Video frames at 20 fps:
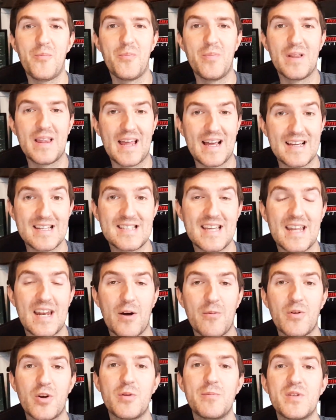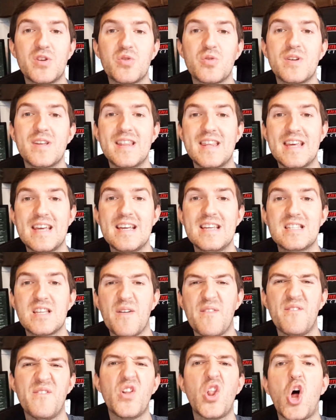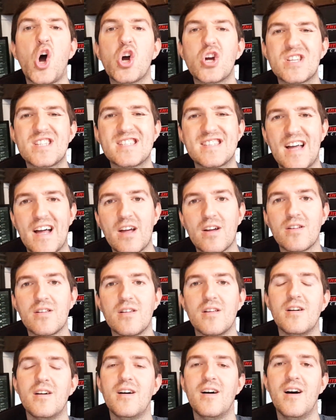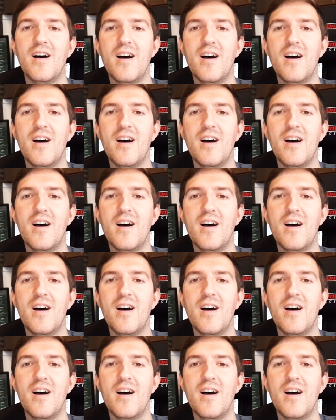but like I said, I'm going to be doing these vlog style